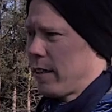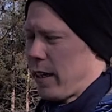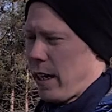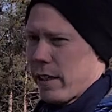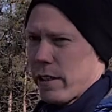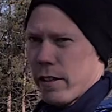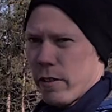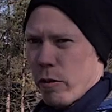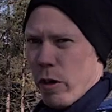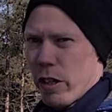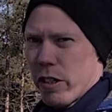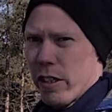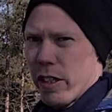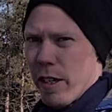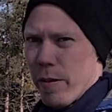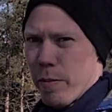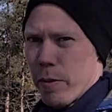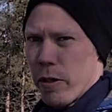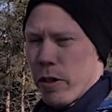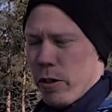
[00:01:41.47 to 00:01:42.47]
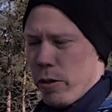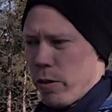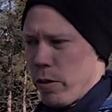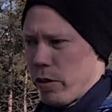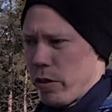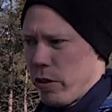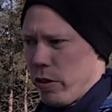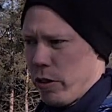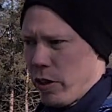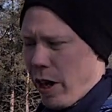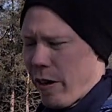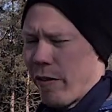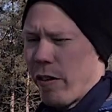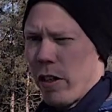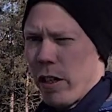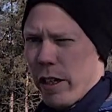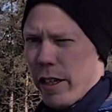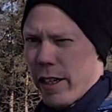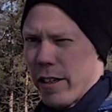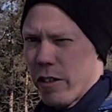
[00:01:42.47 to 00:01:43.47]
that rod tip to
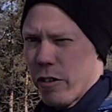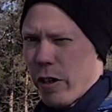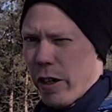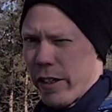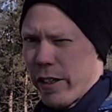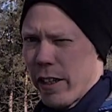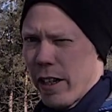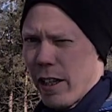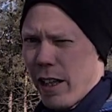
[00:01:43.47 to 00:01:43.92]
travel in a straight